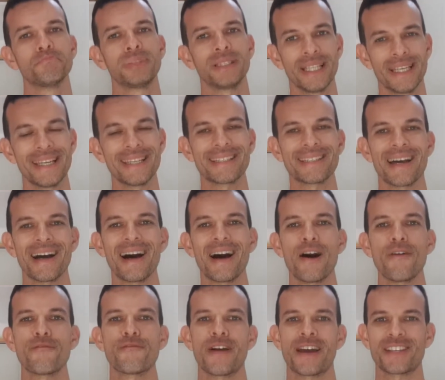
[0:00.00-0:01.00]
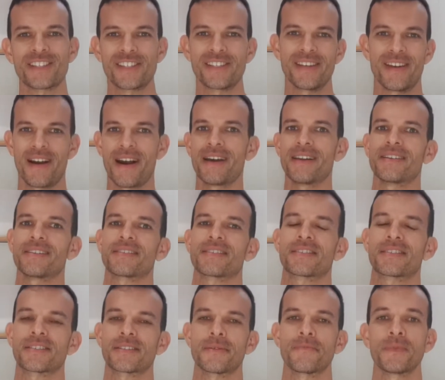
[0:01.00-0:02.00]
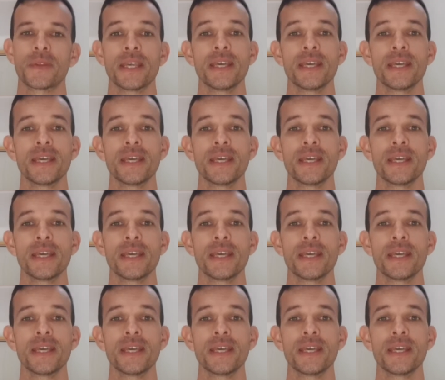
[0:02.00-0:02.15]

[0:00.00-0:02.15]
plantar fasciitis.